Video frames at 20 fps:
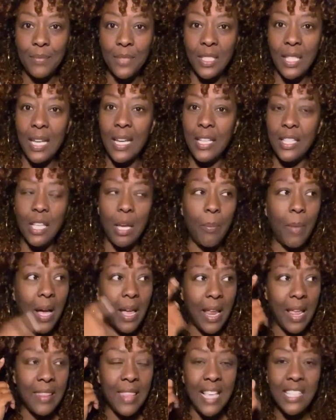
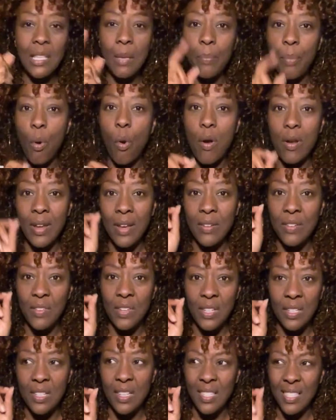And that's important
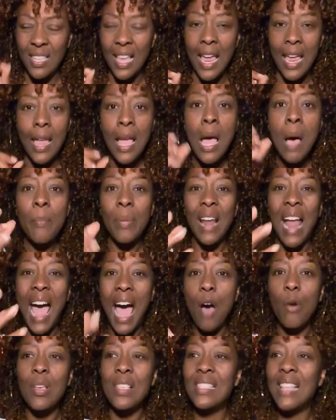to say. But
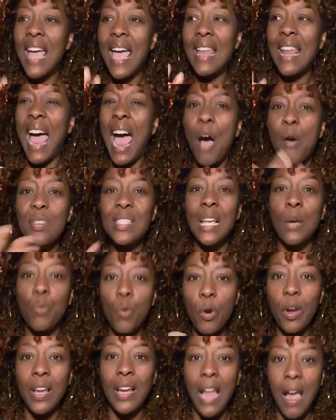how is that
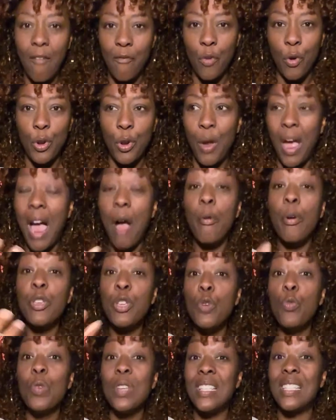working out for you? How are
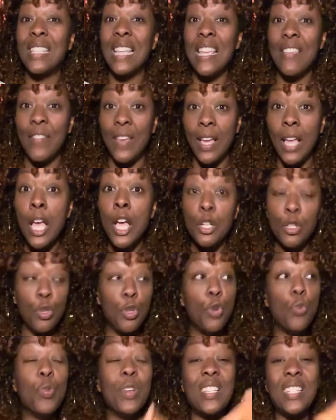you receiving? Do
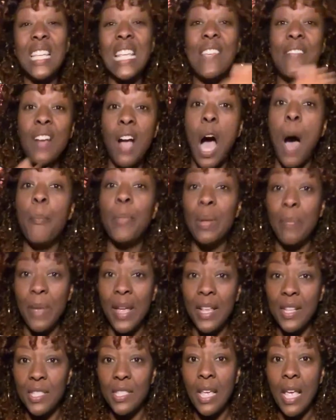you receive
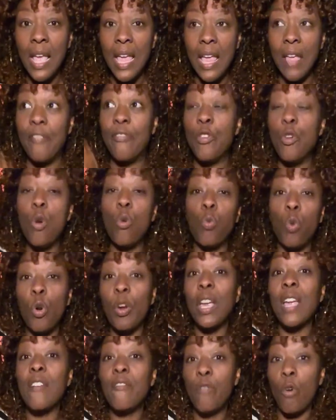compliments if you're
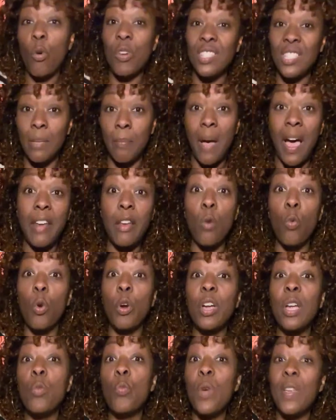working for somebody or
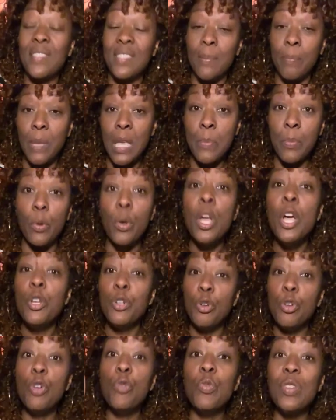working with some people? Do
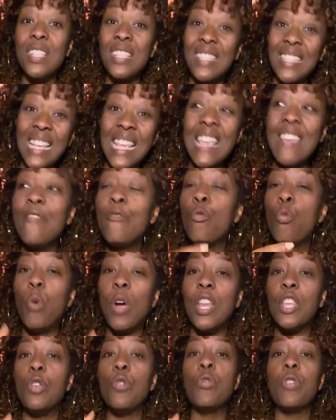you receive
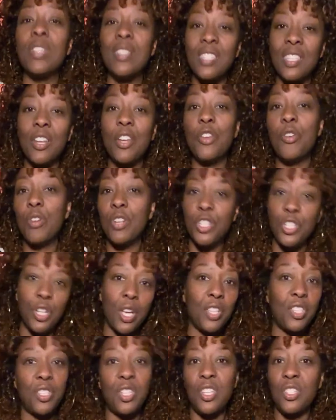what you consider your
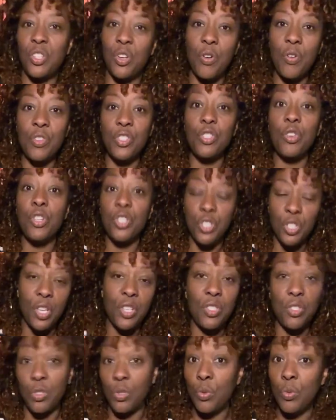just desserts, your
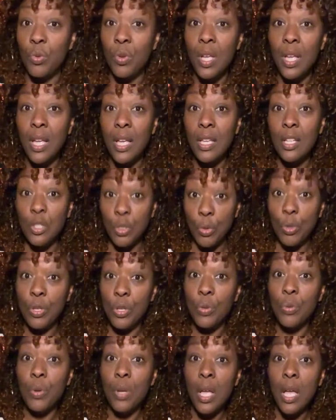just due? Do you?